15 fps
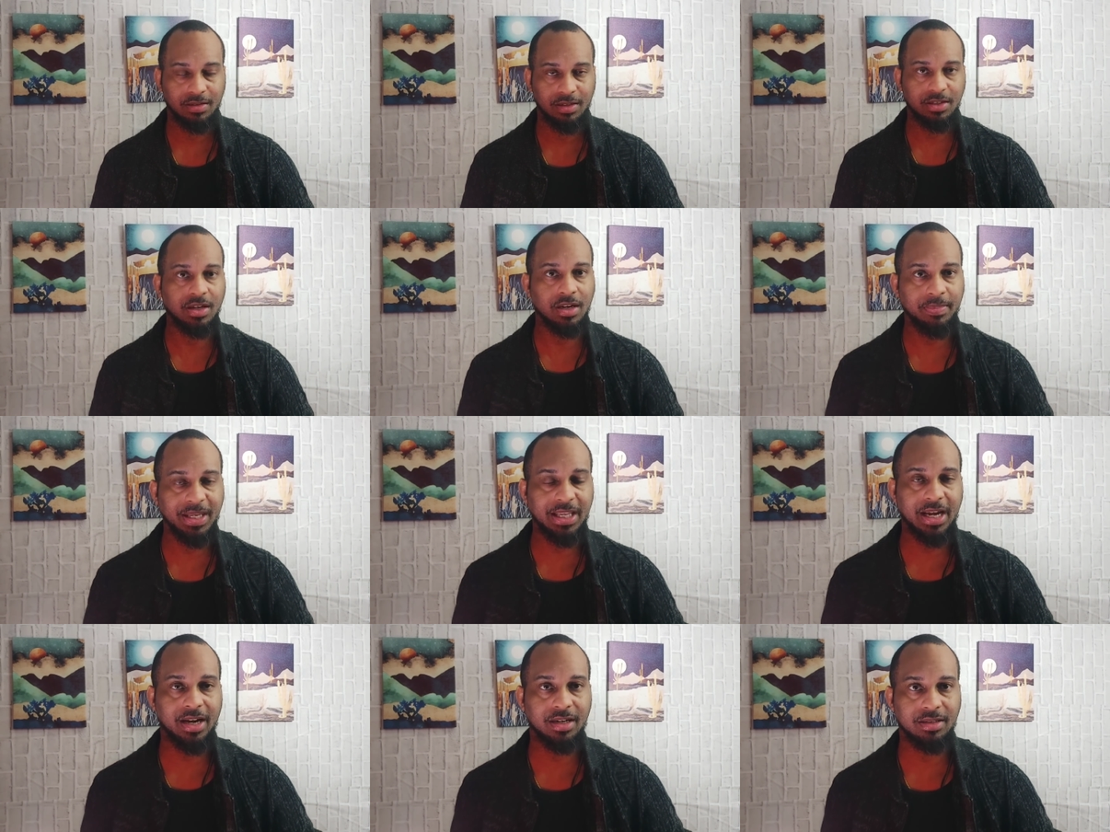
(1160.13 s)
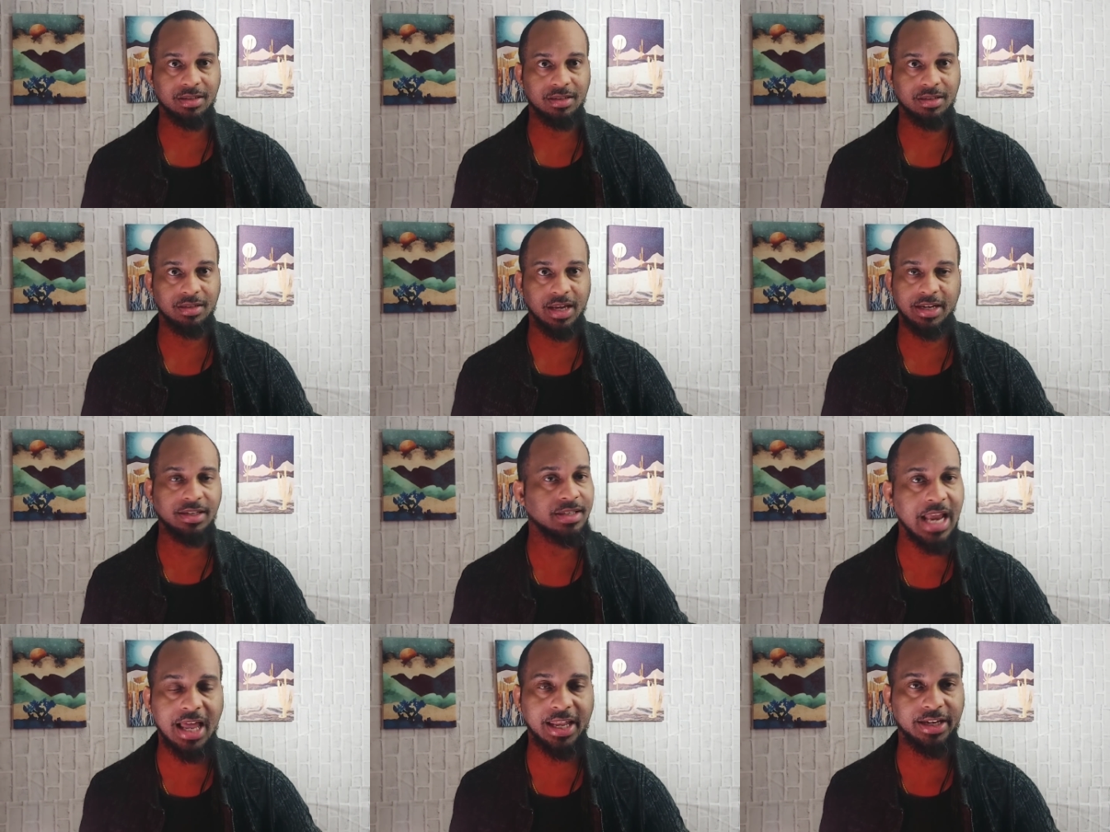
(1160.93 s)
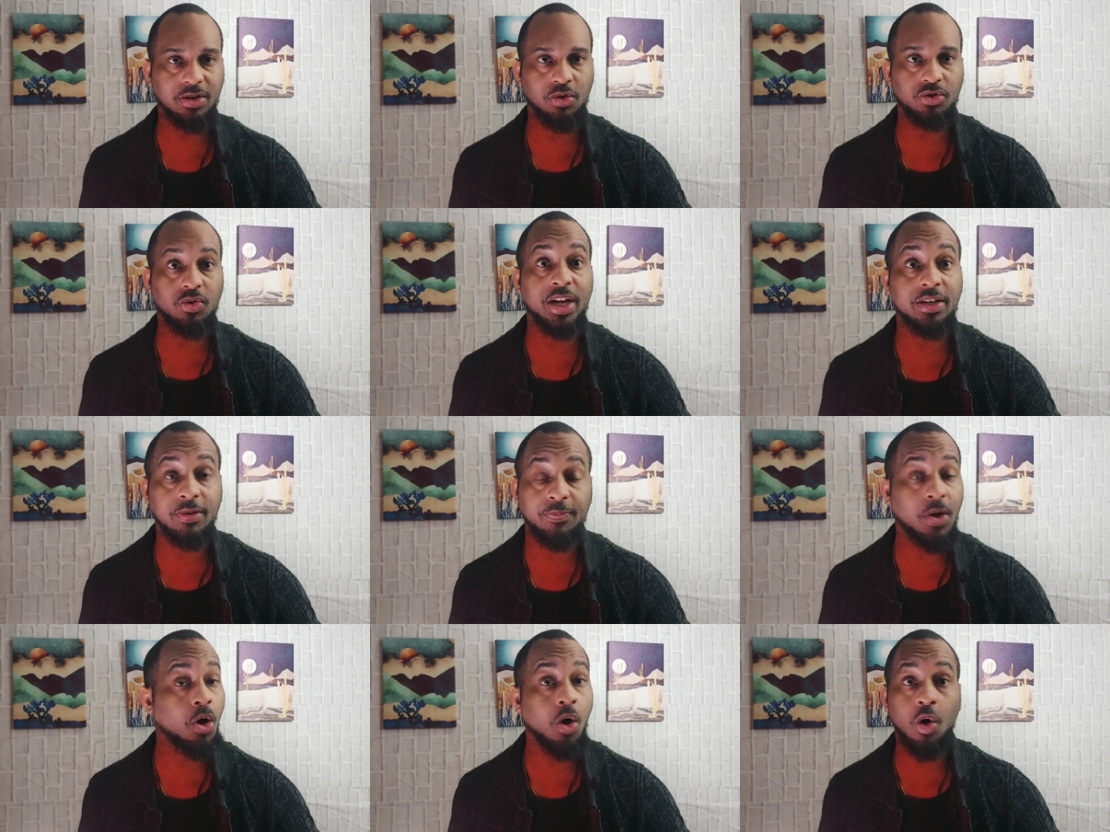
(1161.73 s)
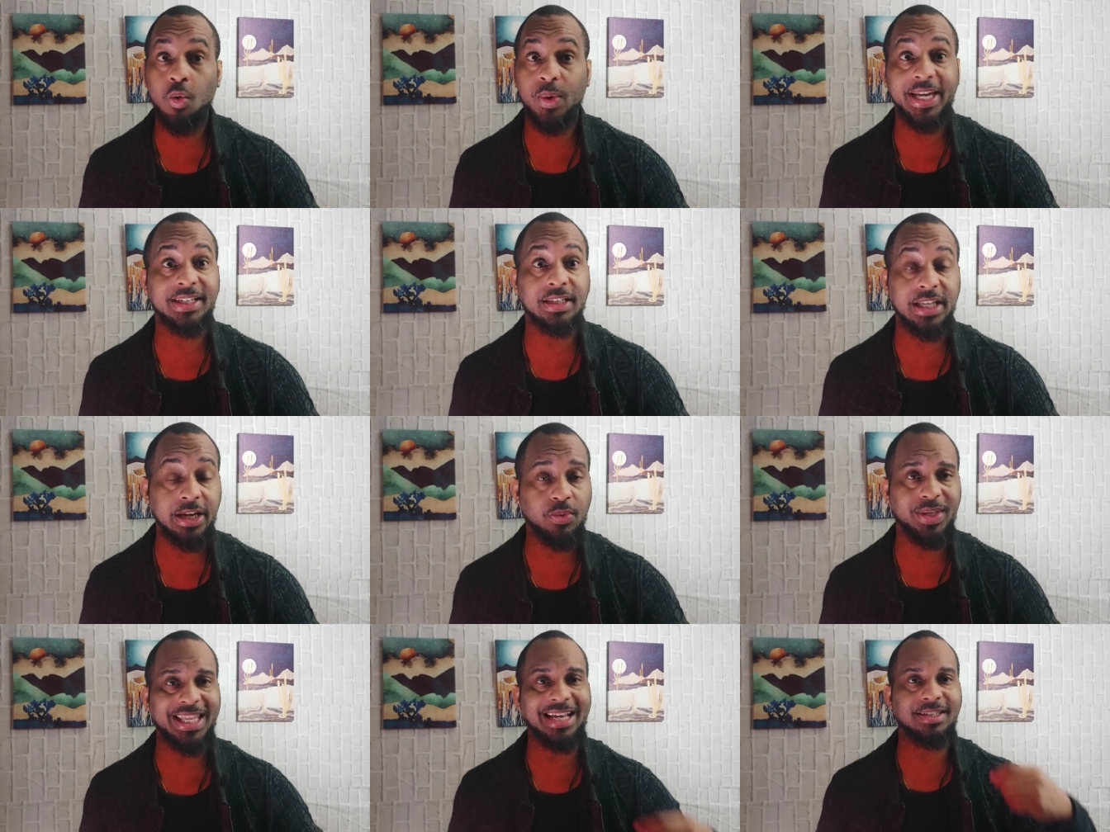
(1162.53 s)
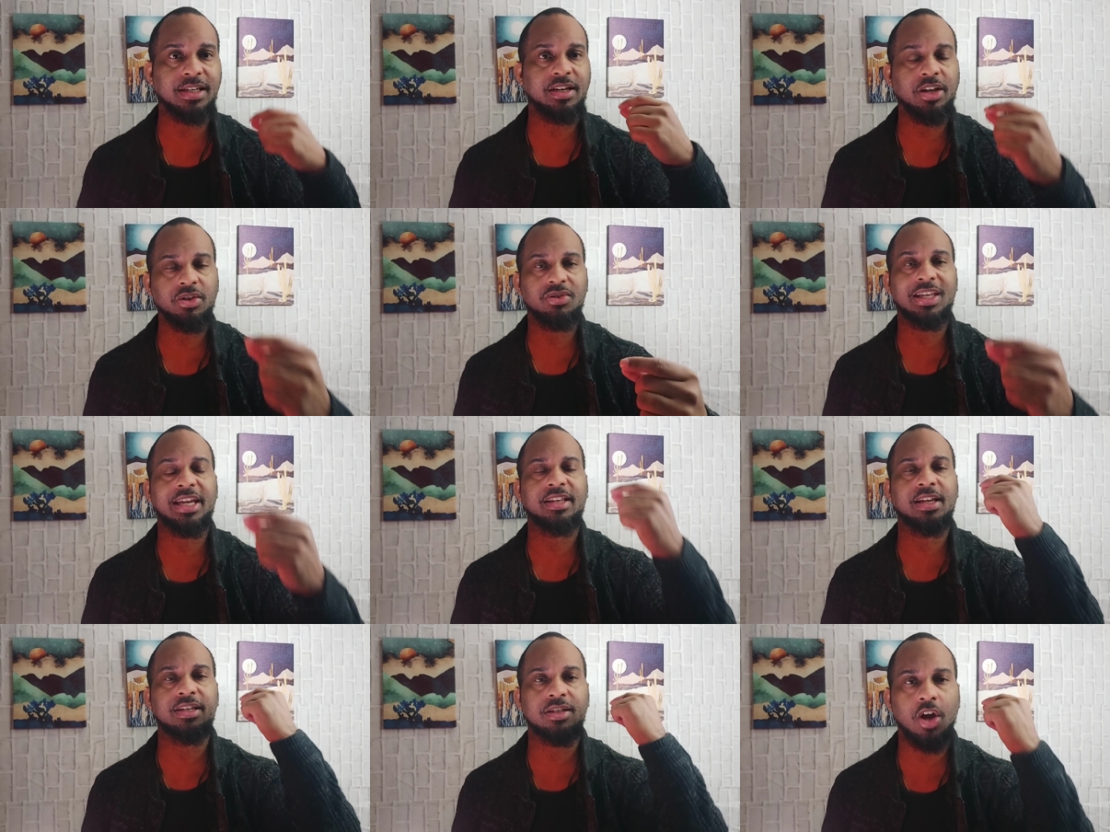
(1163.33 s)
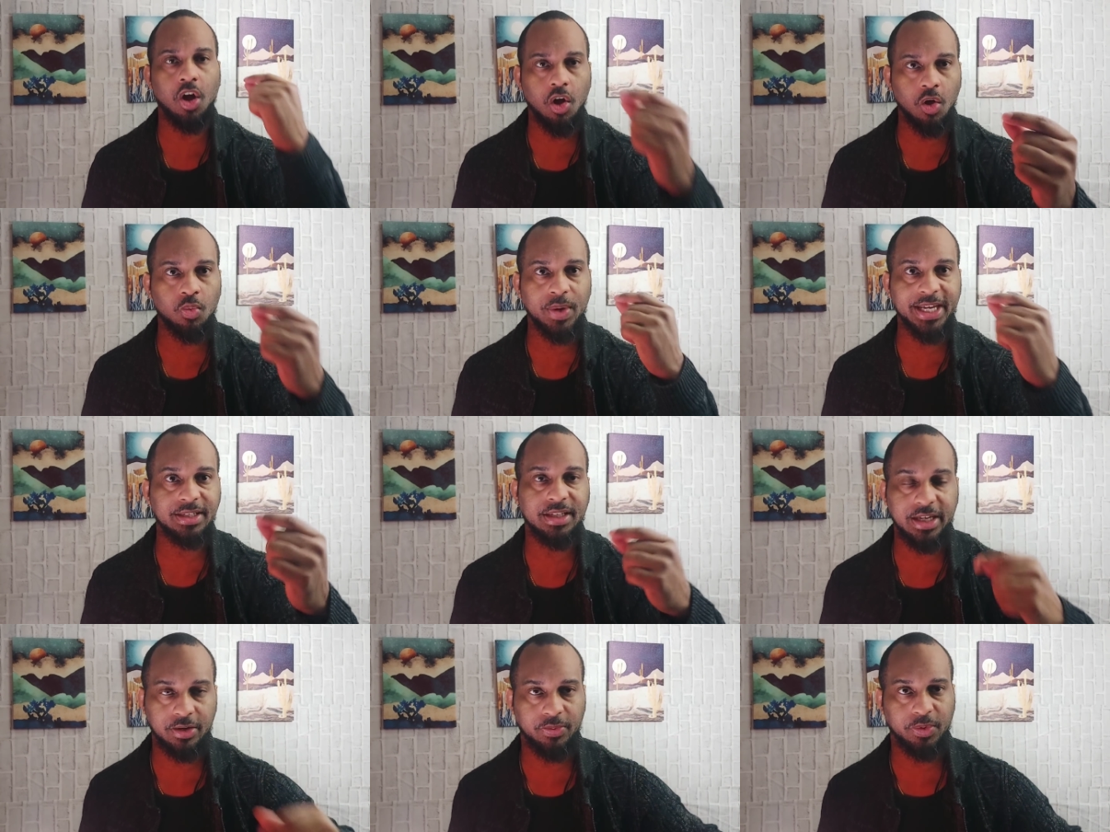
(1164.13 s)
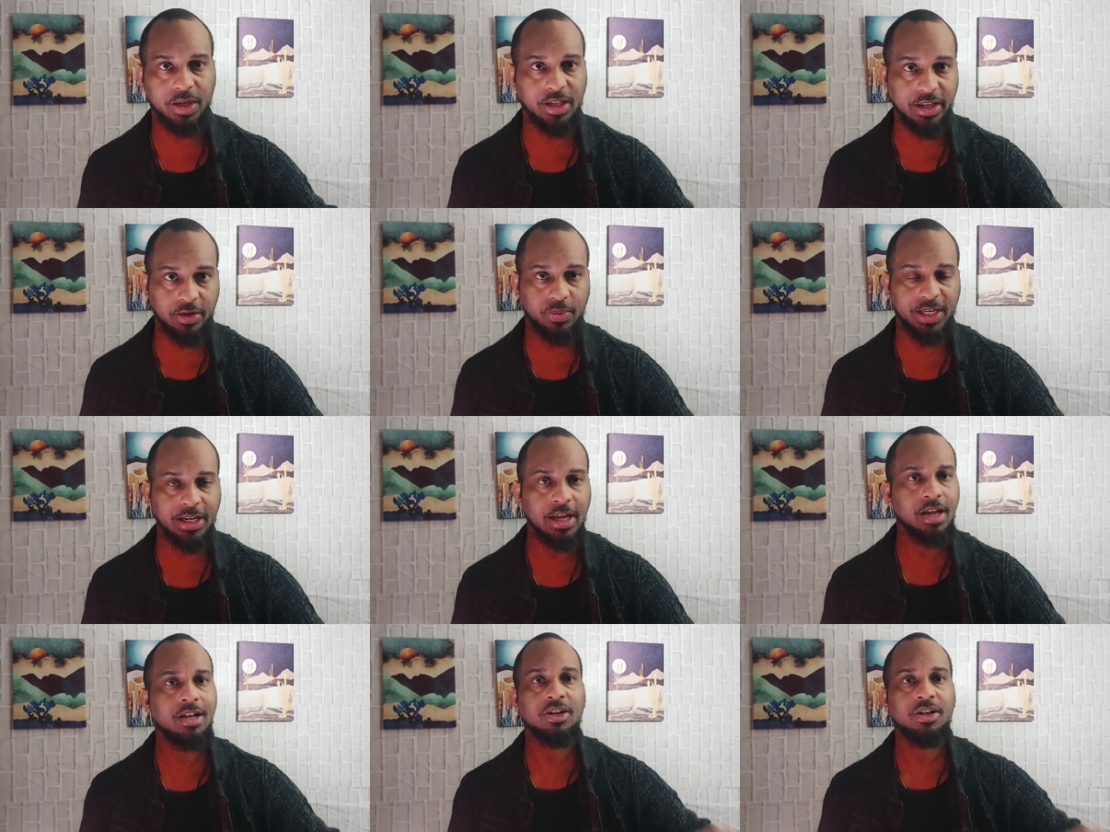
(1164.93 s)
It's going to be theirs. And it's not like Nostro. It's always liquid. That's another thing. It's always liquid. Liquid.